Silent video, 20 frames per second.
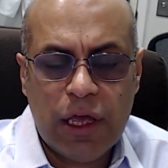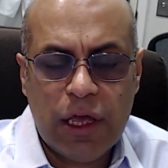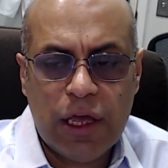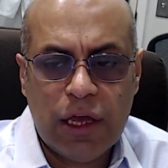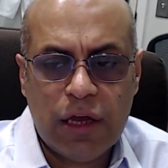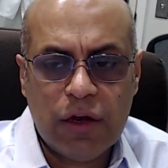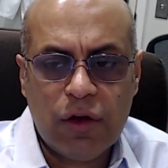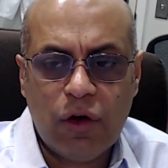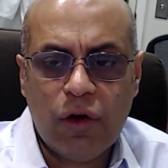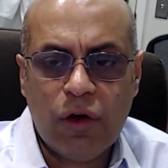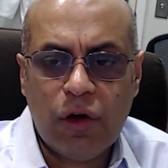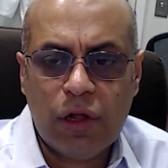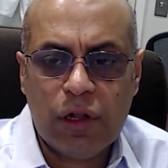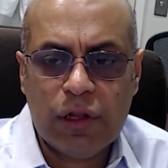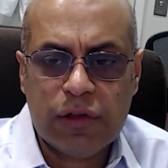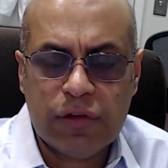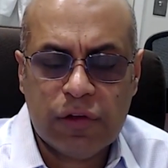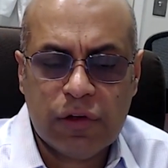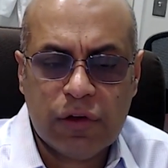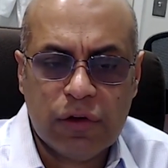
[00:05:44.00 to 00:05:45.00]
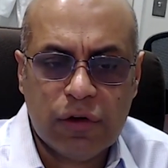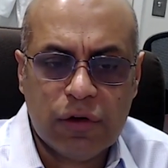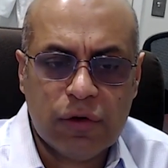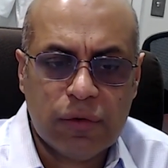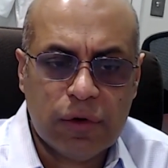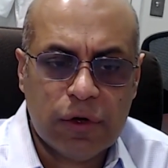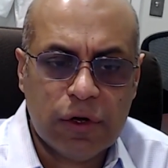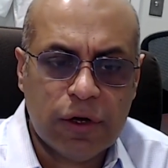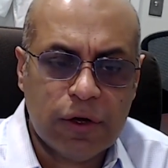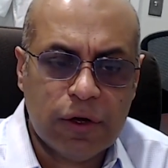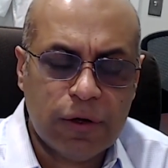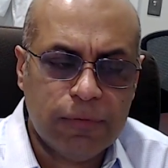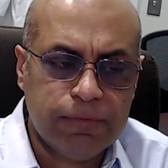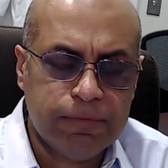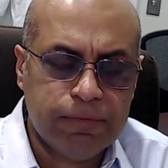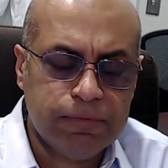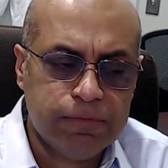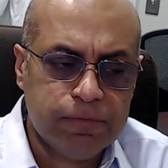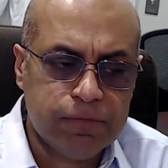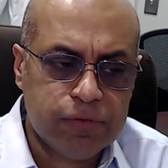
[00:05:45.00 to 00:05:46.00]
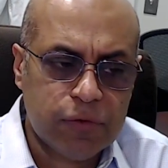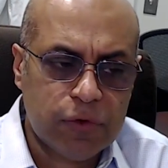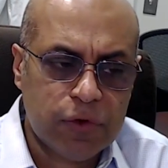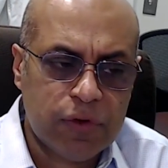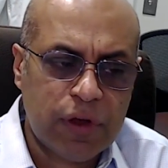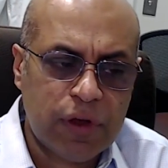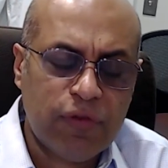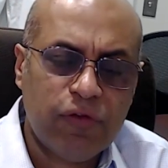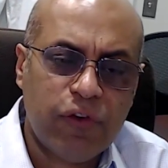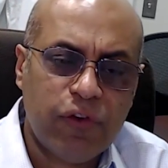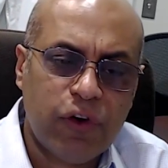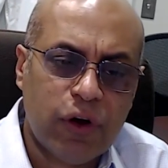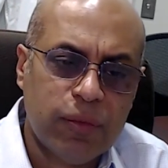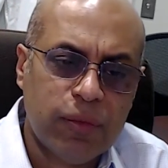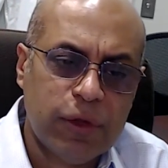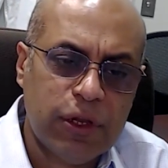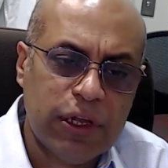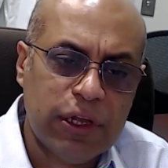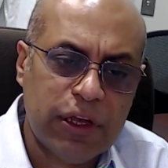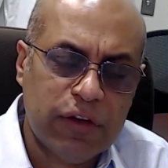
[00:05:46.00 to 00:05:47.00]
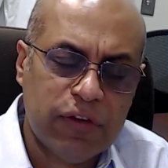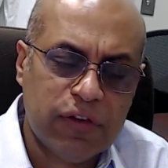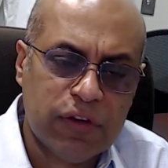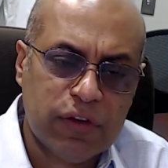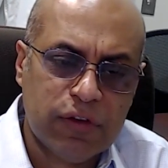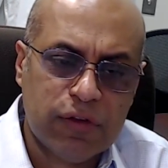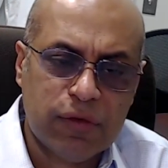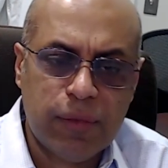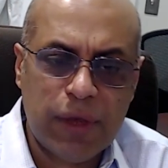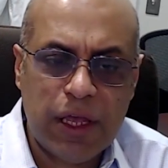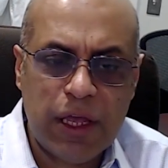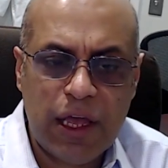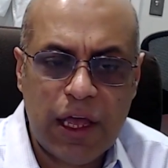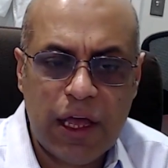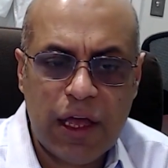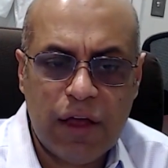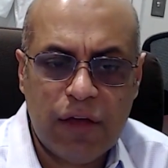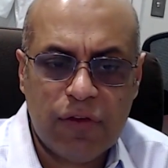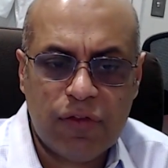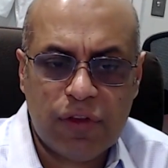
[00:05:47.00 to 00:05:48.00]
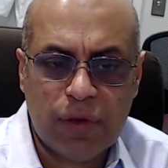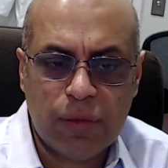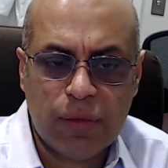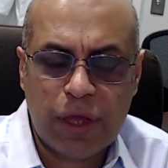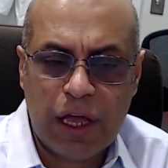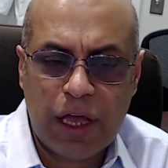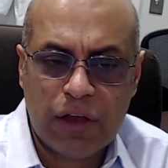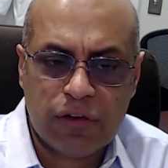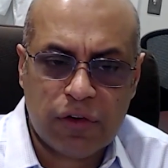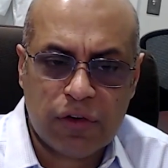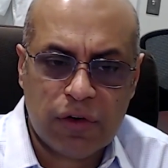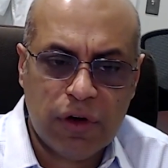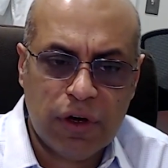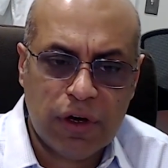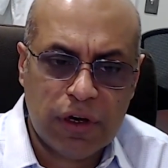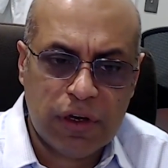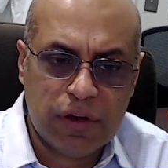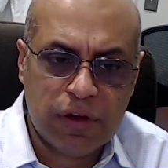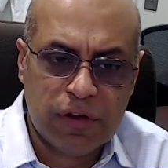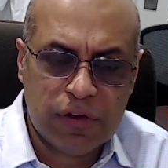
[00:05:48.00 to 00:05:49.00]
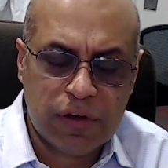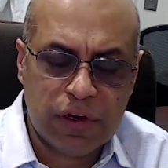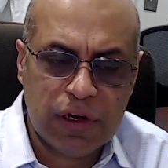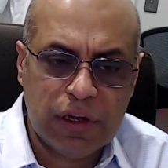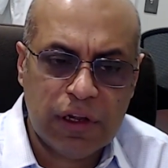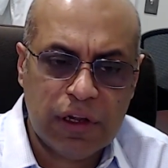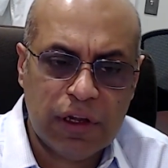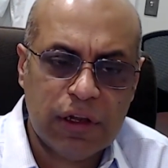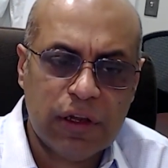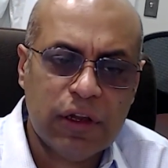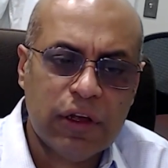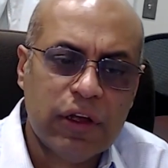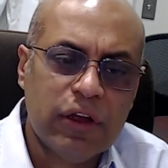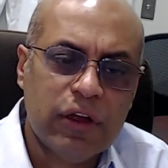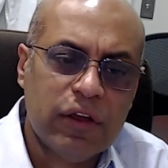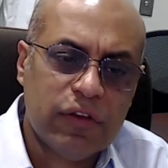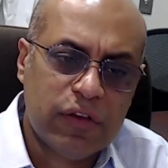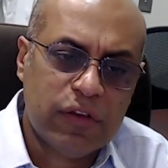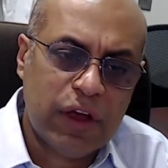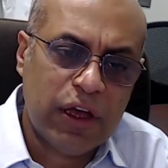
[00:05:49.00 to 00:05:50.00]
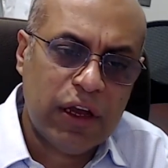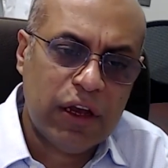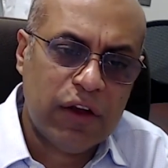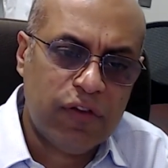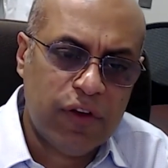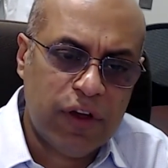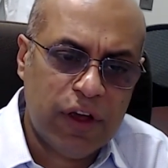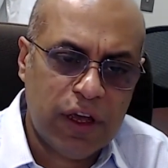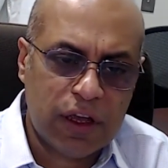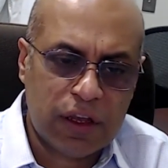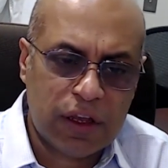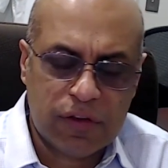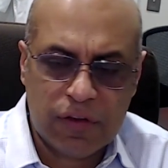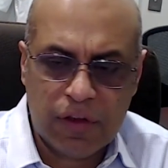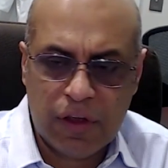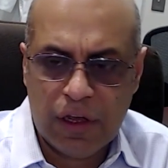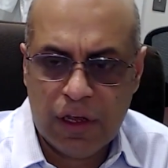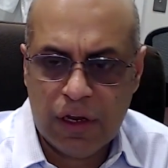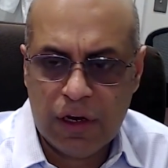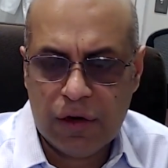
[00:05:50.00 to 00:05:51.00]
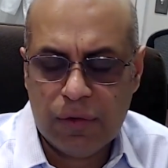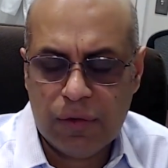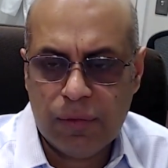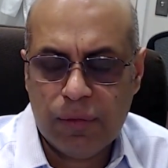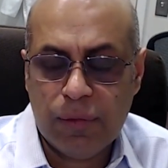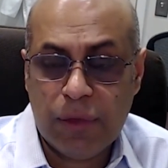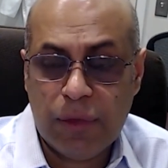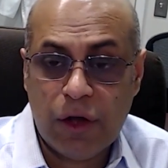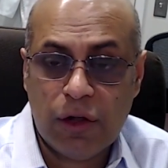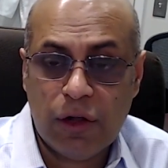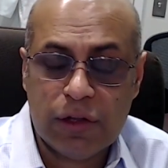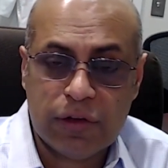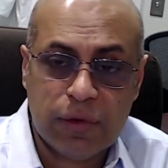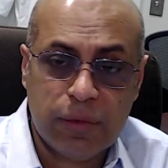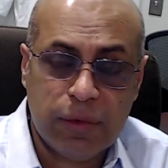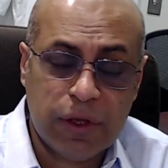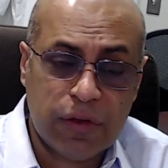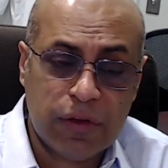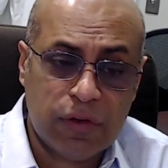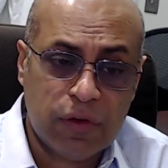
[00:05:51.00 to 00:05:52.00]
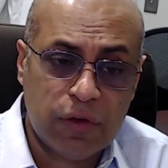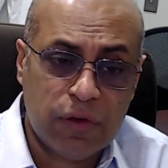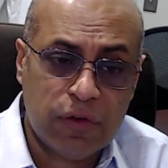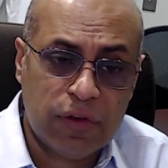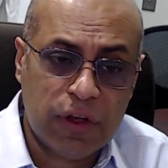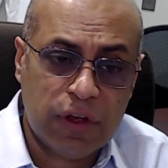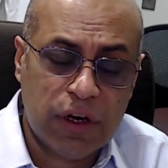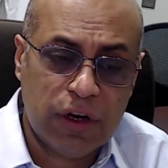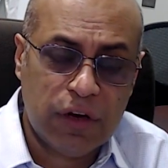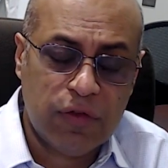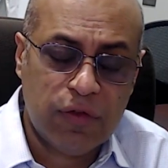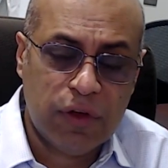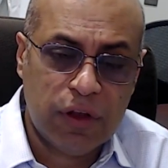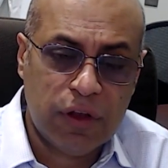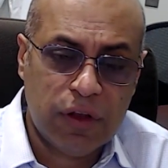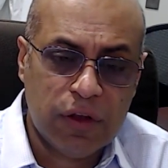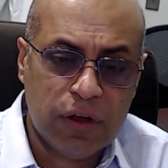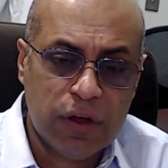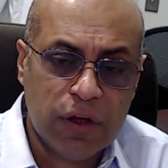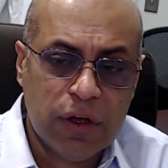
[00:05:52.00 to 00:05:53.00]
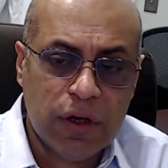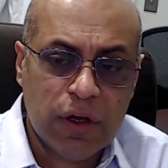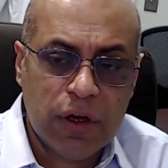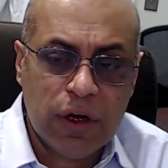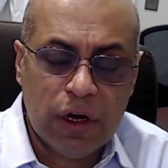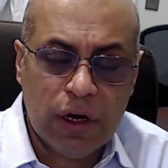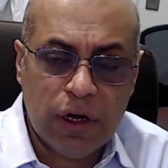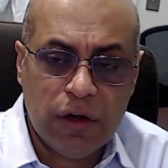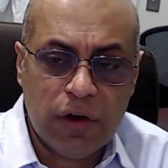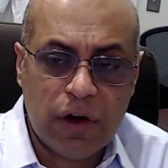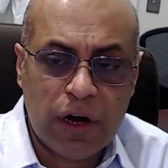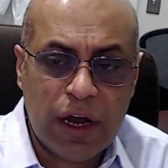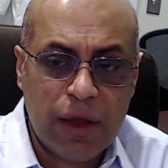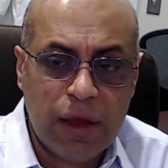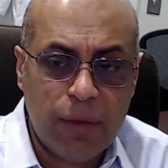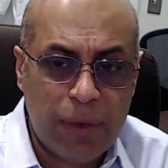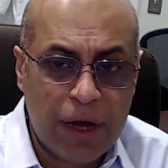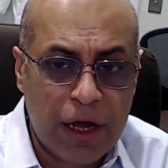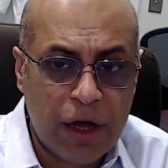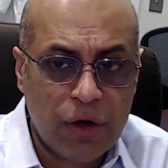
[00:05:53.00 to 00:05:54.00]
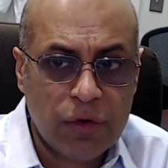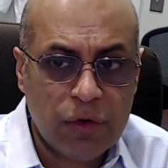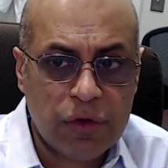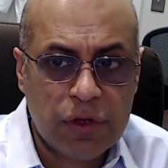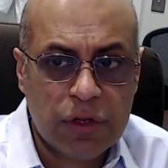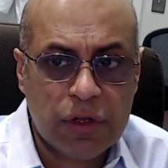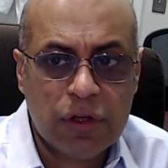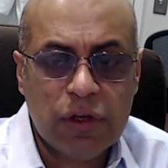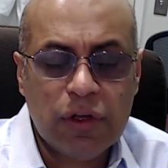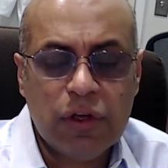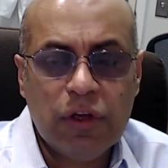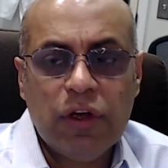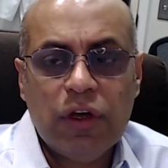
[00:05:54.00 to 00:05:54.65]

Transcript: And also, some formulations may have some gastrointestinal side effects and may also be associated with a dry mouth.